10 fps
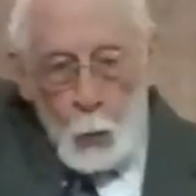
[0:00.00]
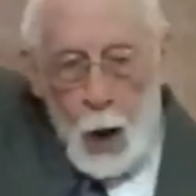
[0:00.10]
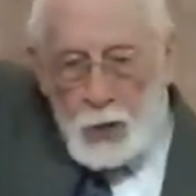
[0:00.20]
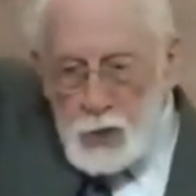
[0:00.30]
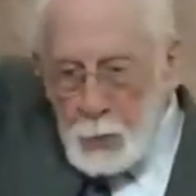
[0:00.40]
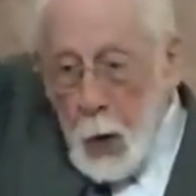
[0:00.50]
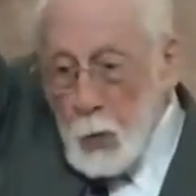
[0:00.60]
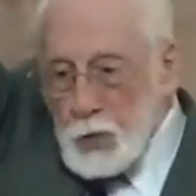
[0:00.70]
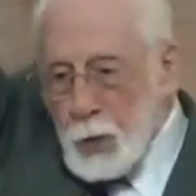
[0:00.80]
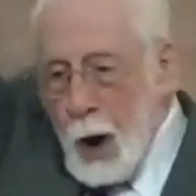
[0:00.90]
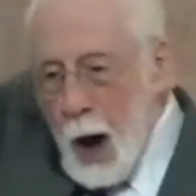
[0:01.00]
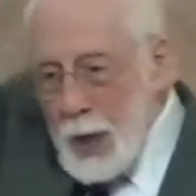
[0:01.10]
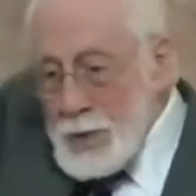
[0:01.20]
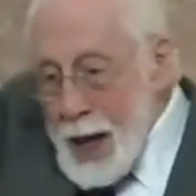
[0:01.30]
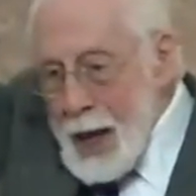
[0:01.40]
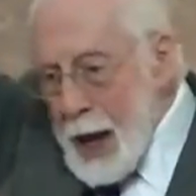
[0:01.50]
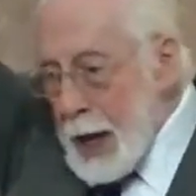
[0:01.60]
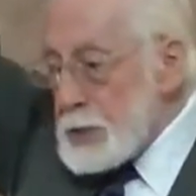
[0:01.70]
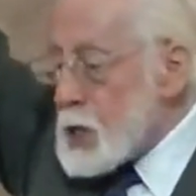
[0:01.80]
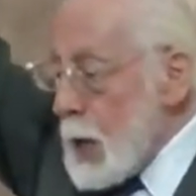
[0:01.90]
was both God and